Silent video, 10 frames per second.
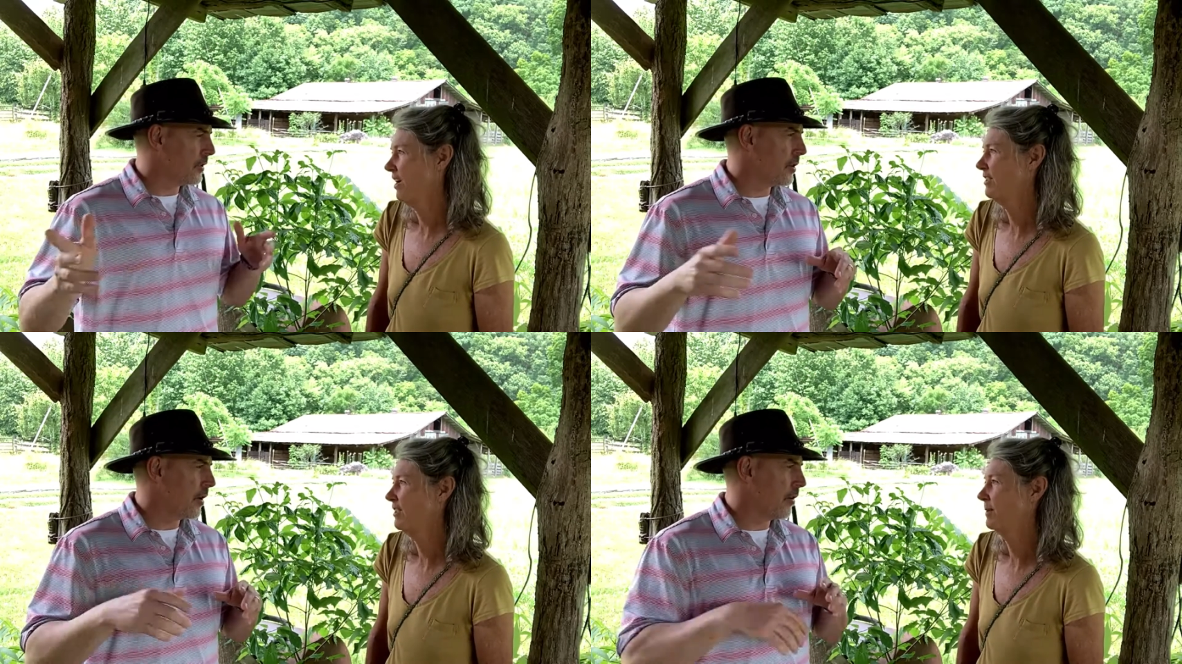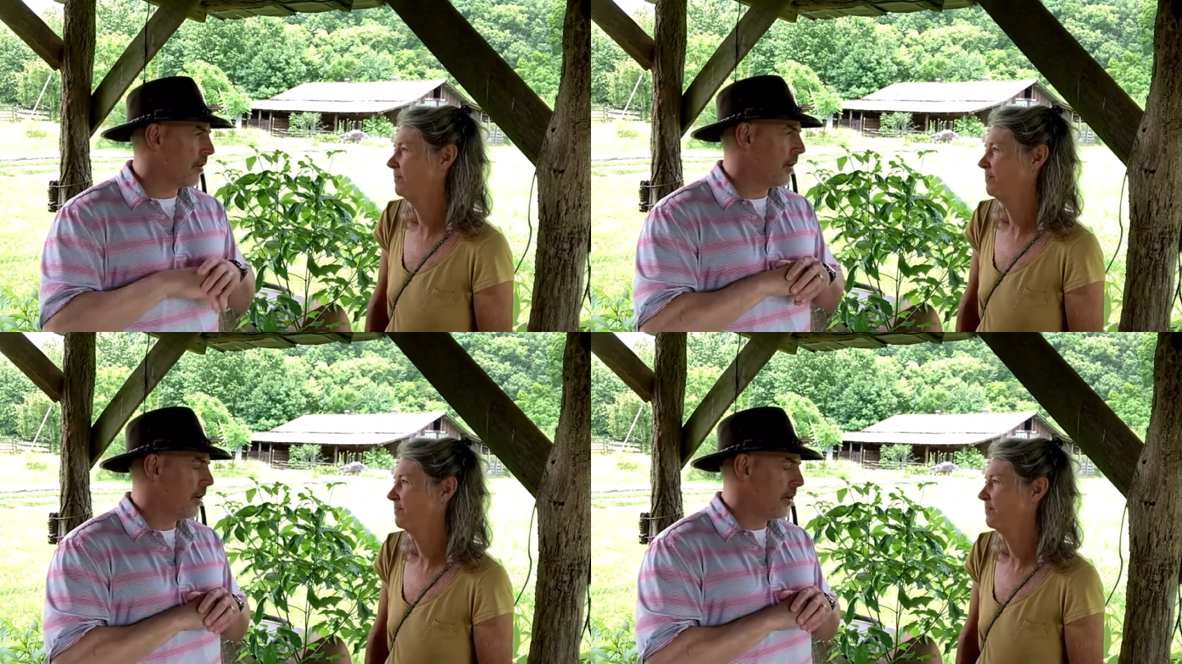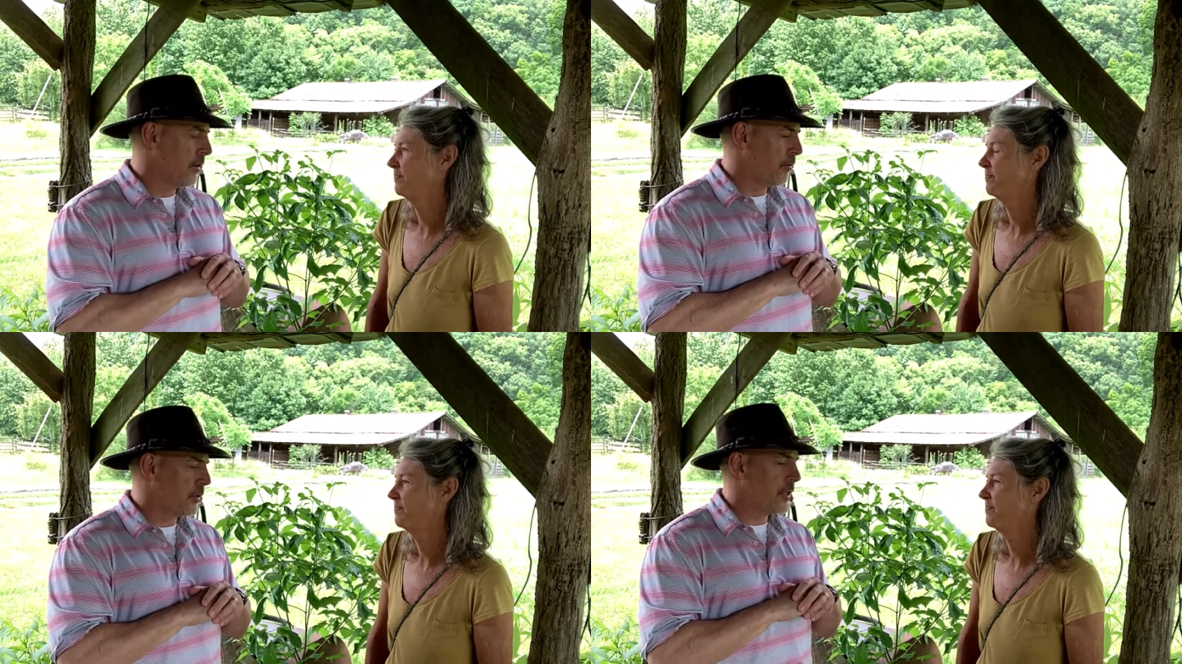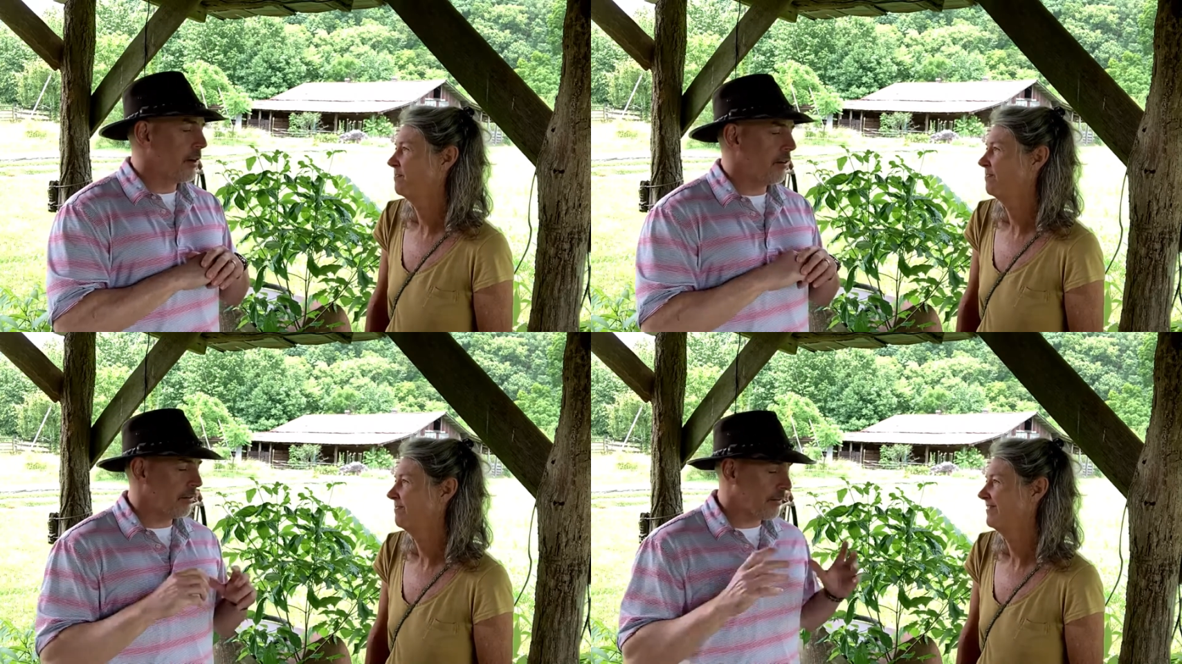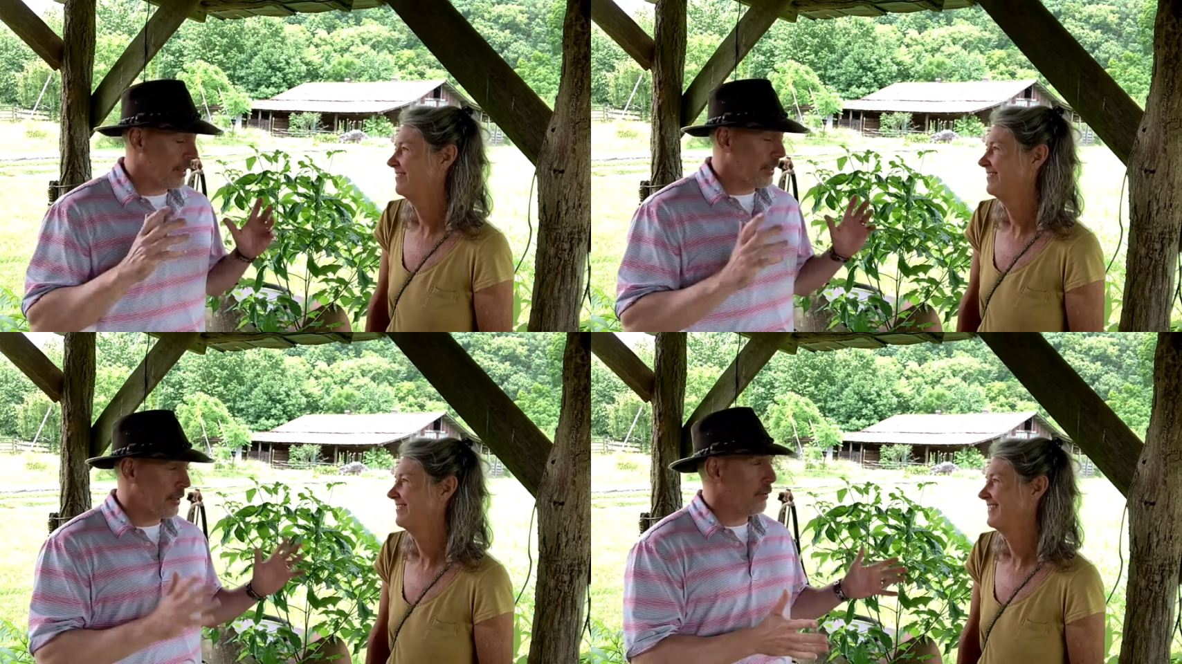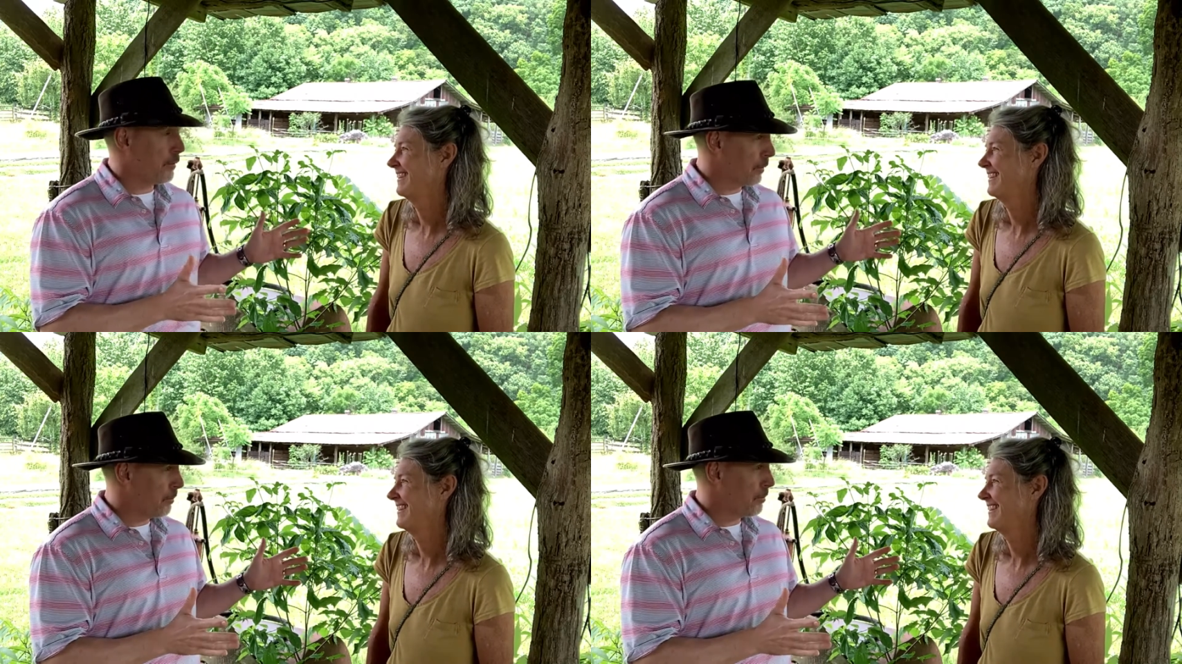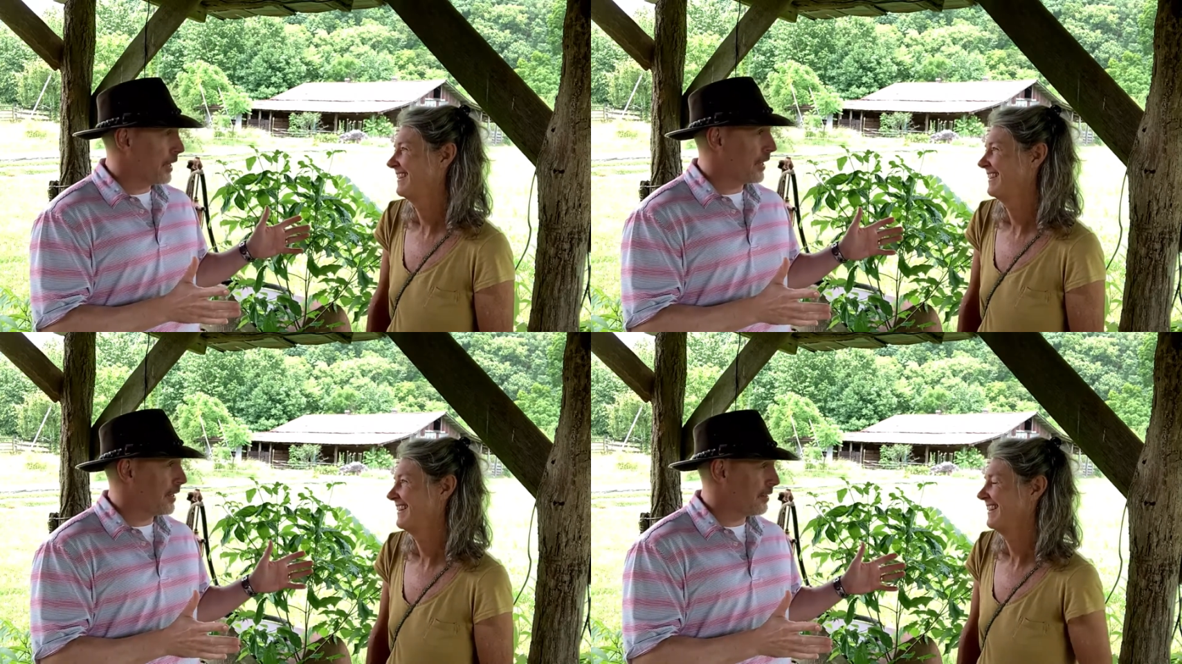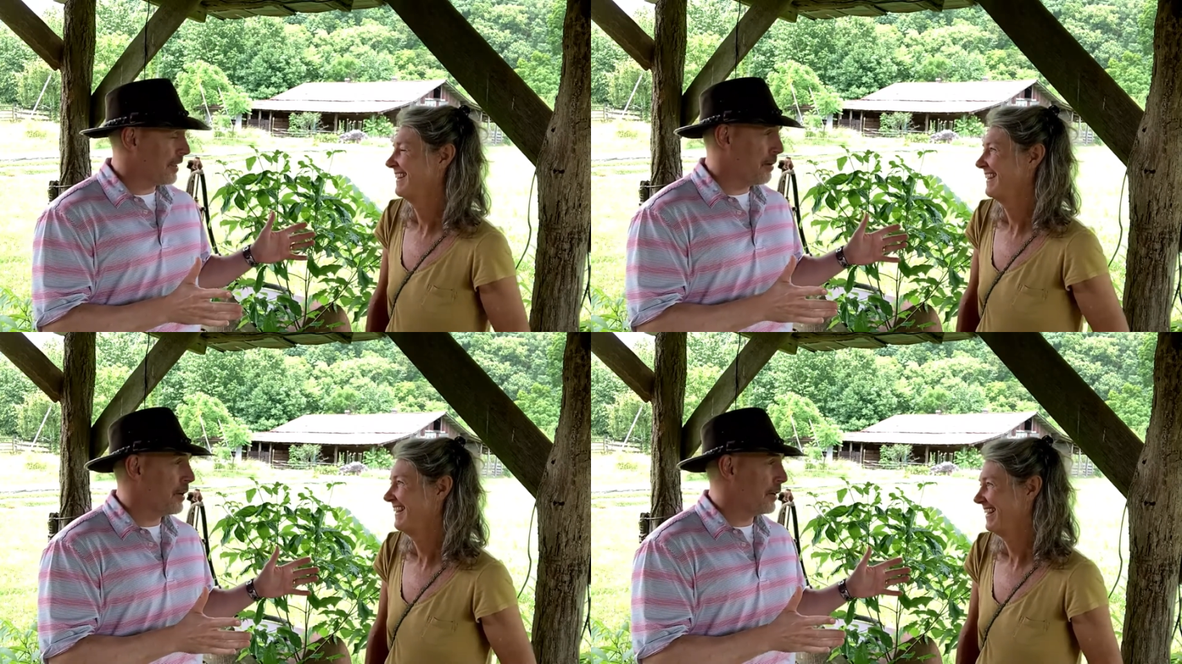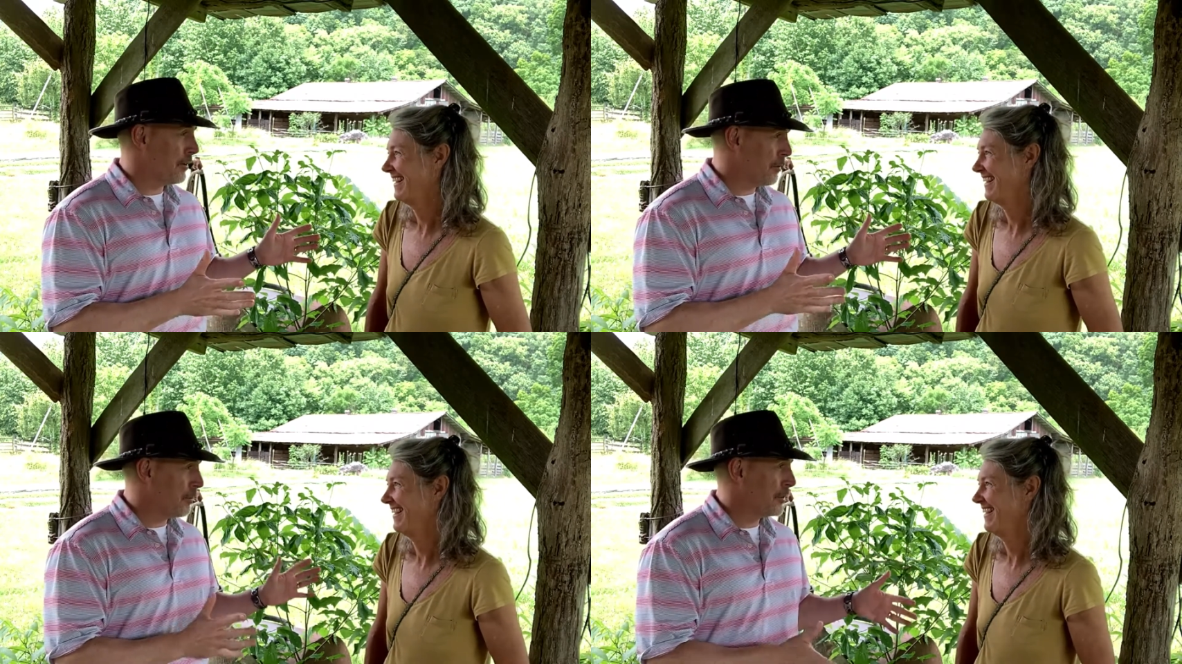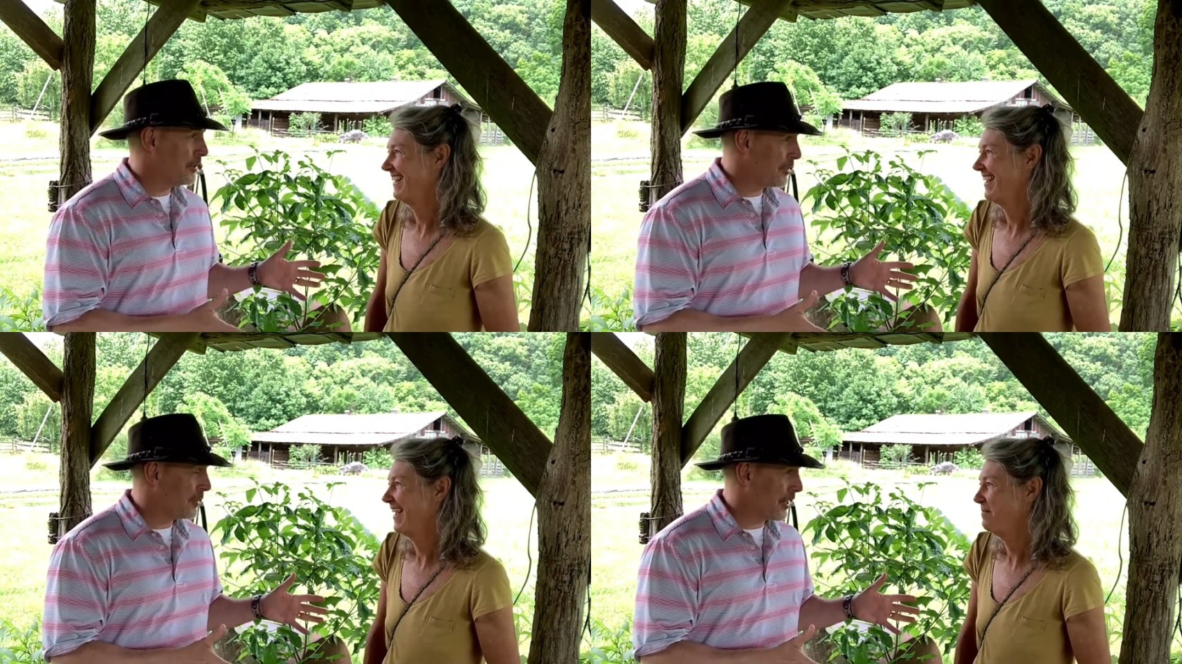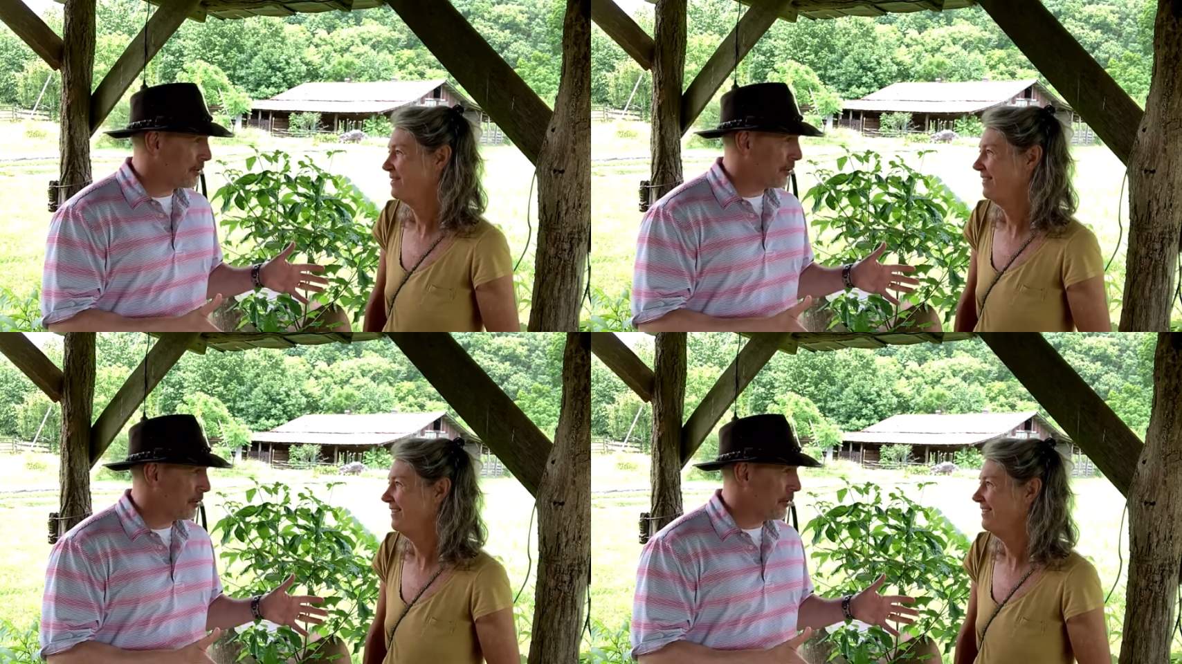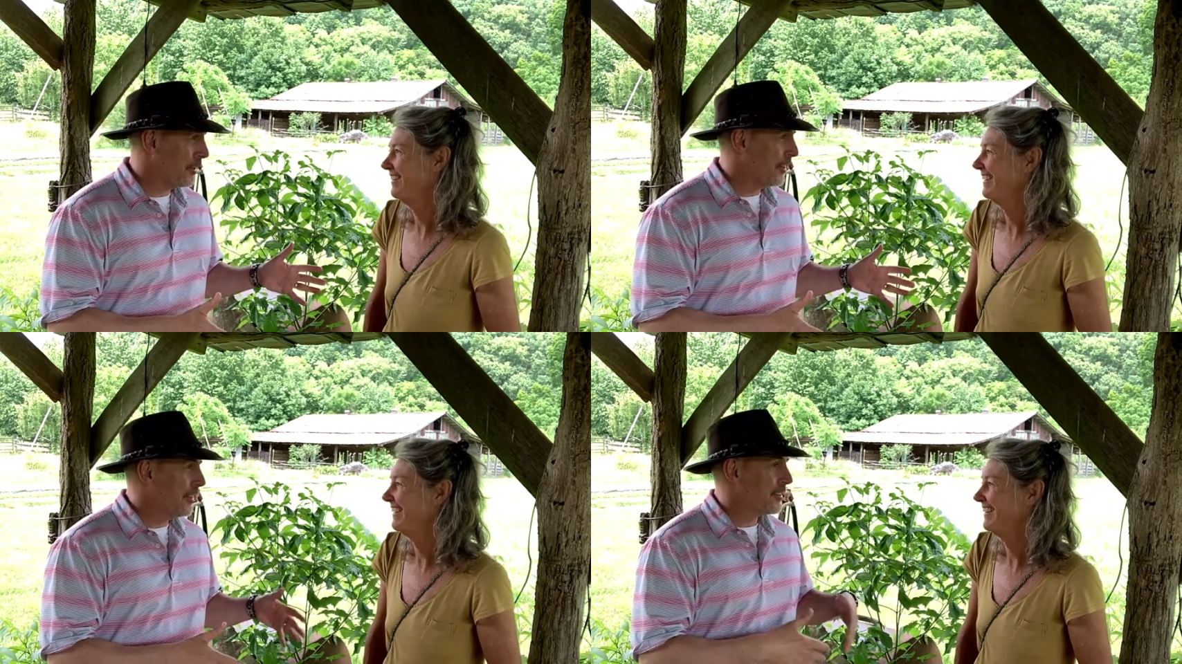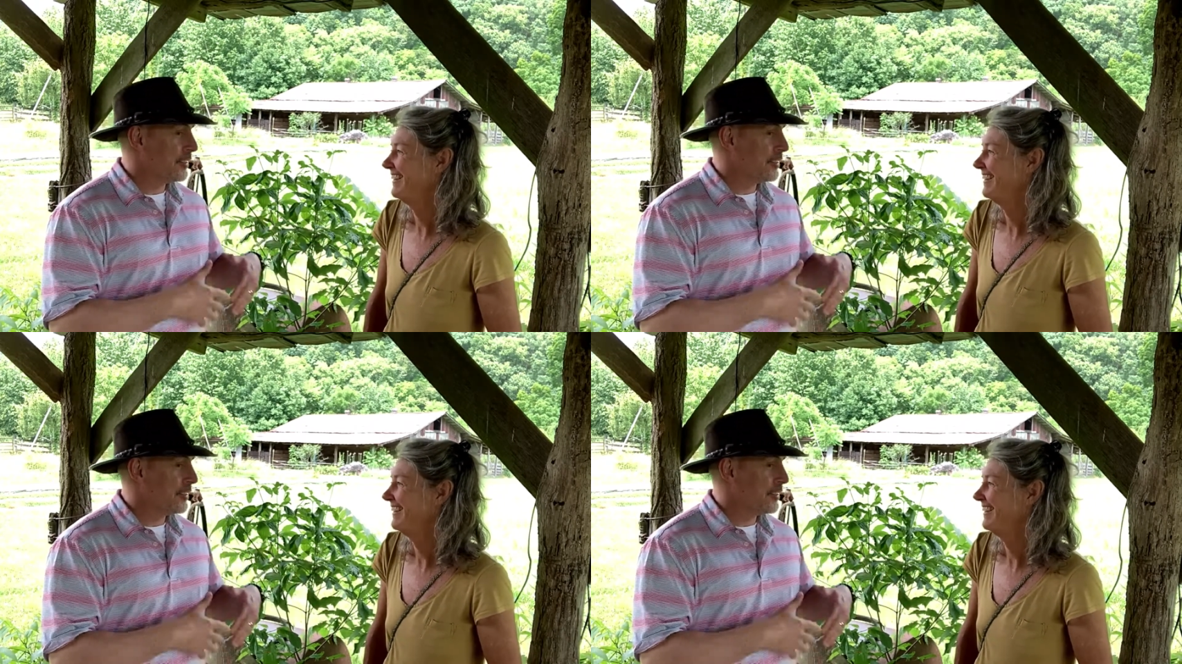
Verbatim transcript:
Speaker 1: Awesome. So, well, Terri, thank you for taking time out of your busy schedule Absolutely.